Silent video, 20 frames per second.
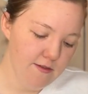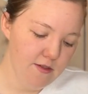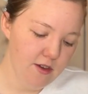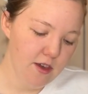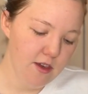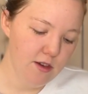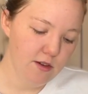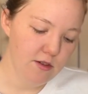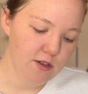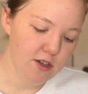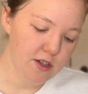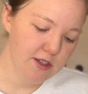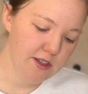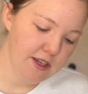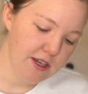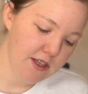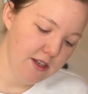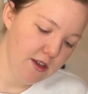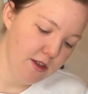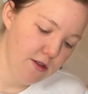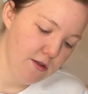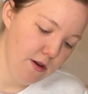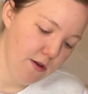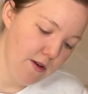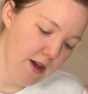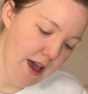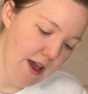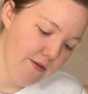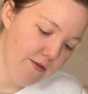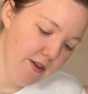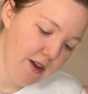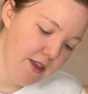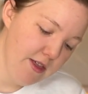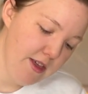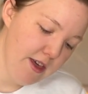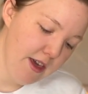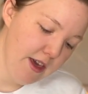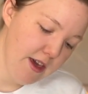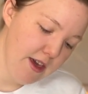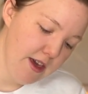that you just get to throw
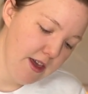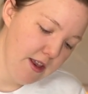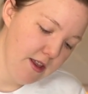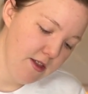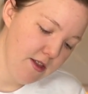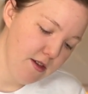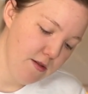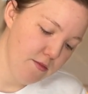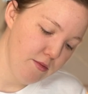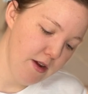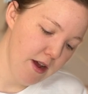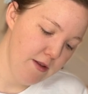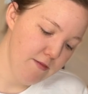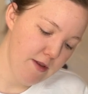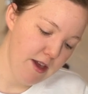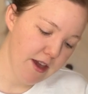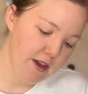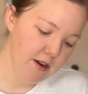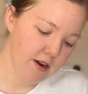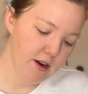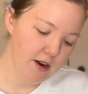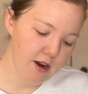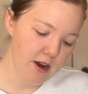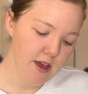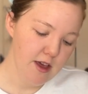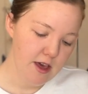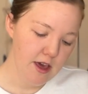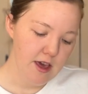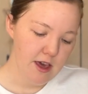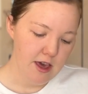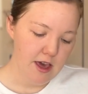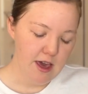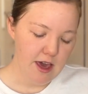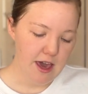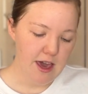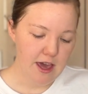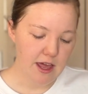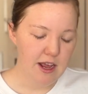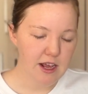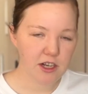everything in the bread maker
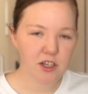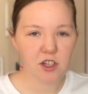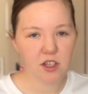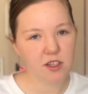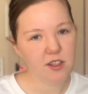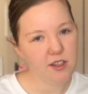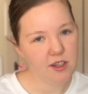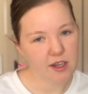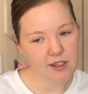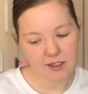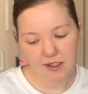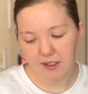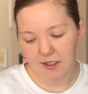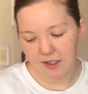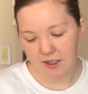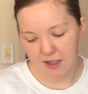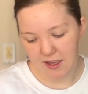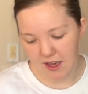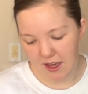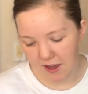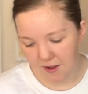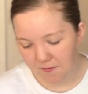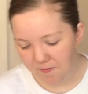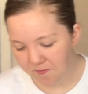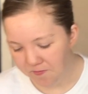and it just does its thing.